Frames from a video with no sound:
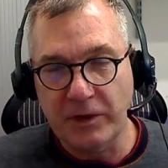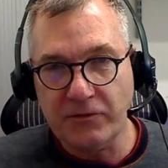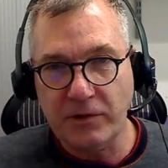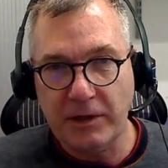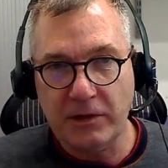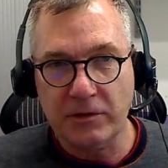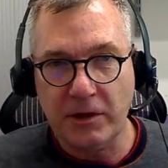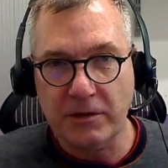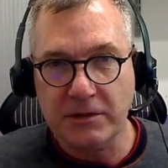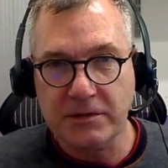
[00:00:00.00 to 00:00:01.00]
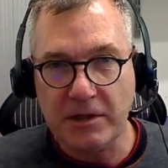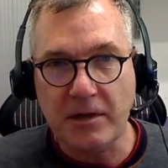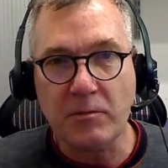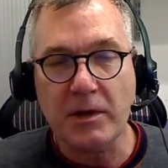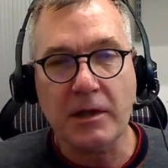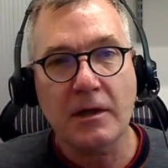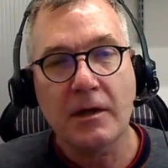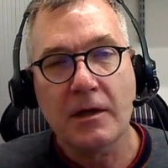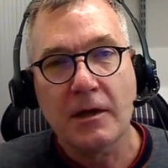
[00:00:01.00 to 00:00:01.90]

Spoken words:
literally could only see me